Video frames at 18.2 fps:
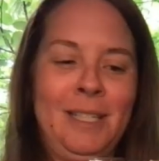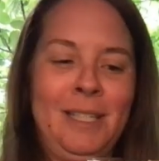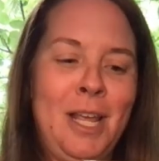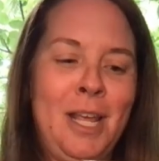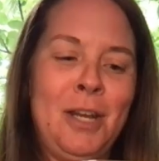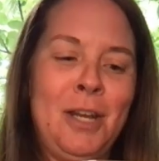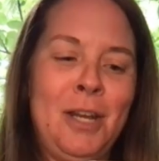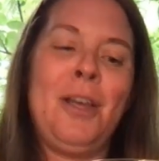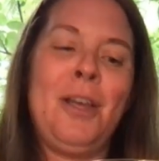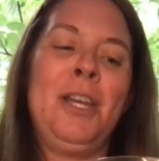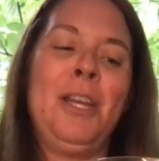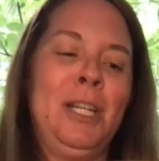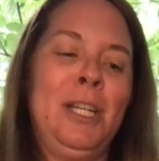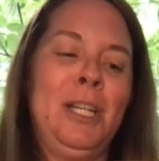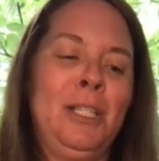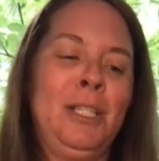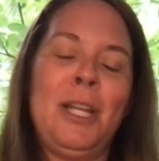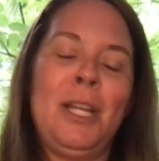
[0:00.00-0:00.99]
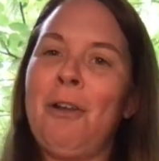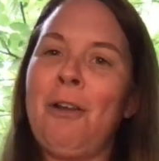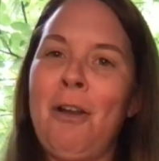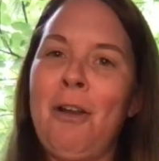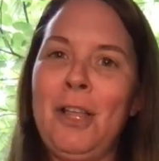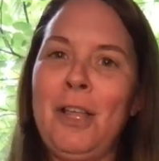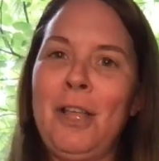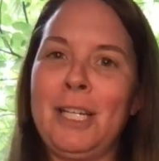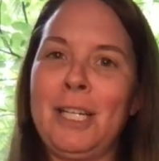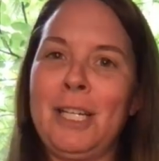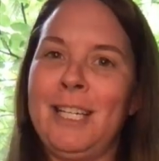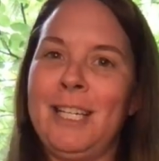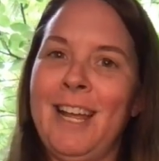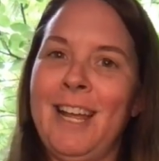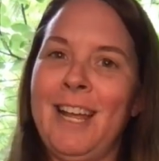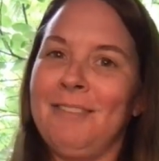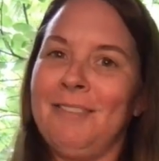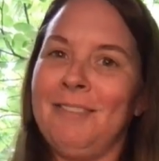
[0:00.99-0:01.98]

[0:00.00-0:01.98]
and onions and garlic today?